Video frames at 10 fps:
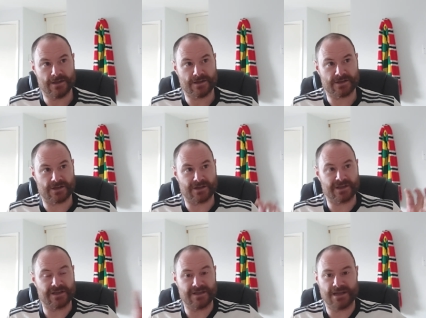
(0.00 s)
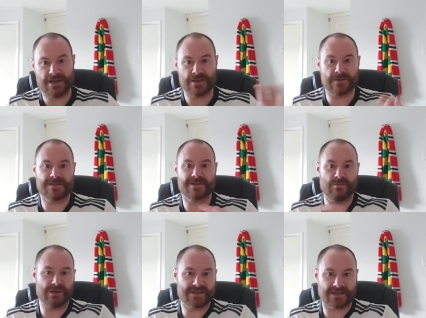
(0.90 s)
certain conditions to
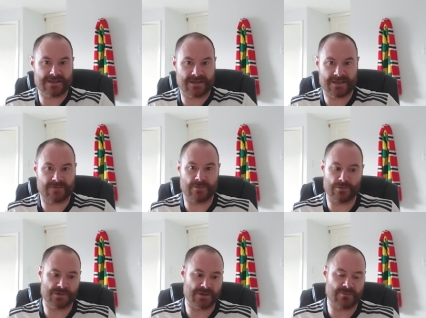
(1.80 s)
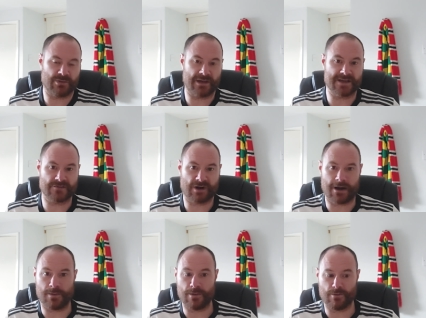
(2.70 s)
be successful, certain players
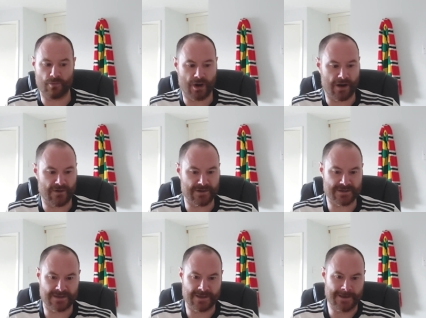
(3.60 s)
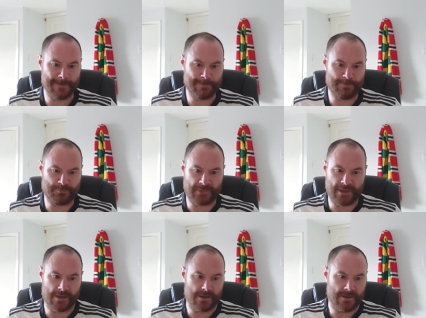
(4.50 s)
around them, whereas
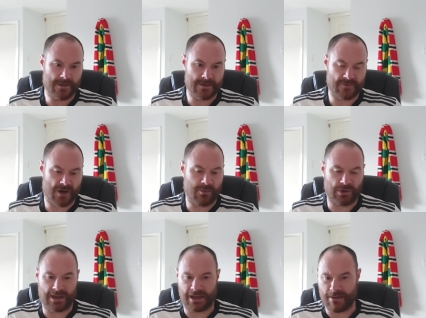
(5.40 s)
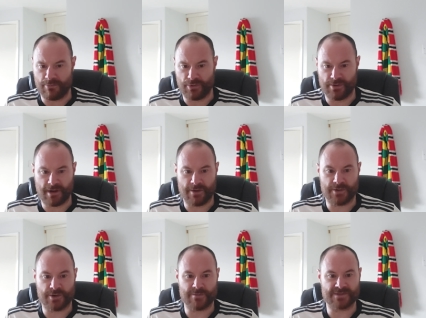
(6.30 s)
you've got a player like Bruno who
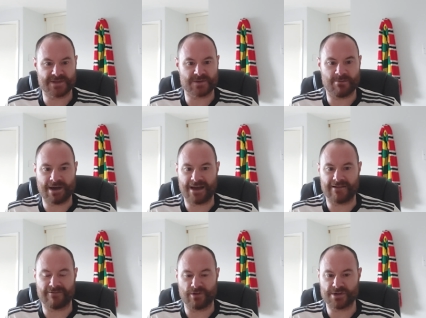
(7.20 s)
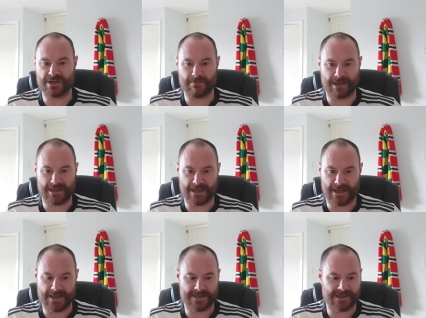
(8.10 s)
comes into a barely functioning Man
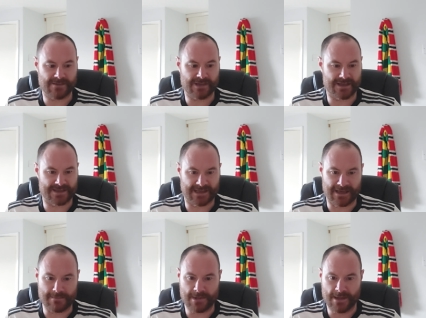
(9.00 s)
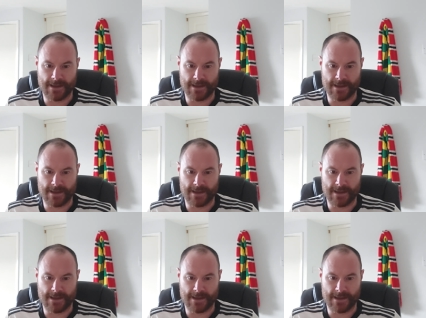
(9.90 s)
United team at that time